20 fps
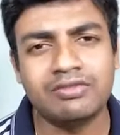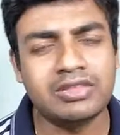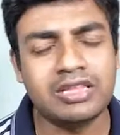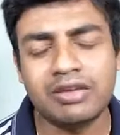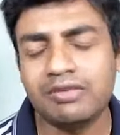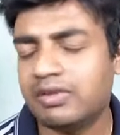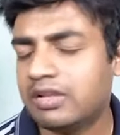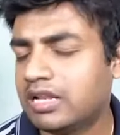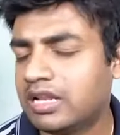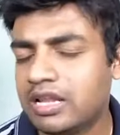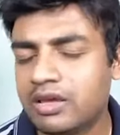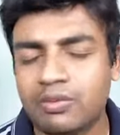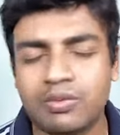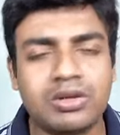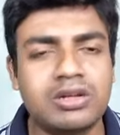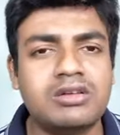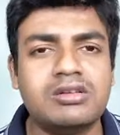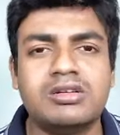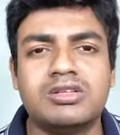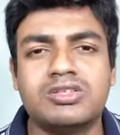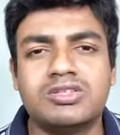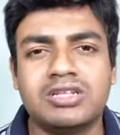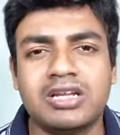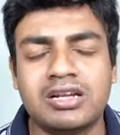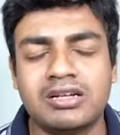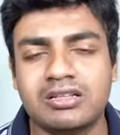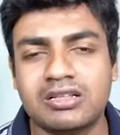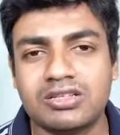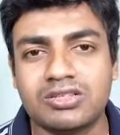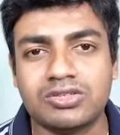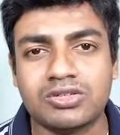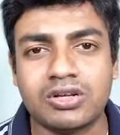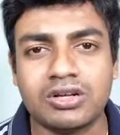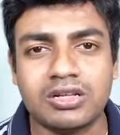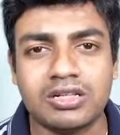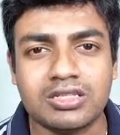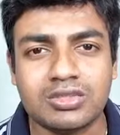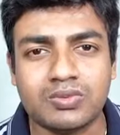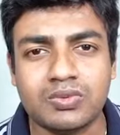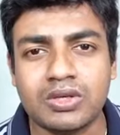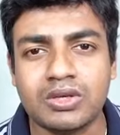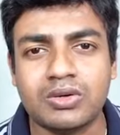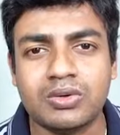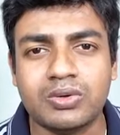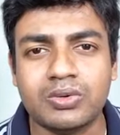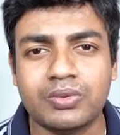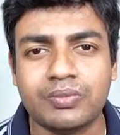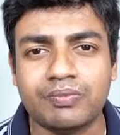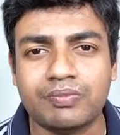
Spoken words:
they will never understand the struggles we go.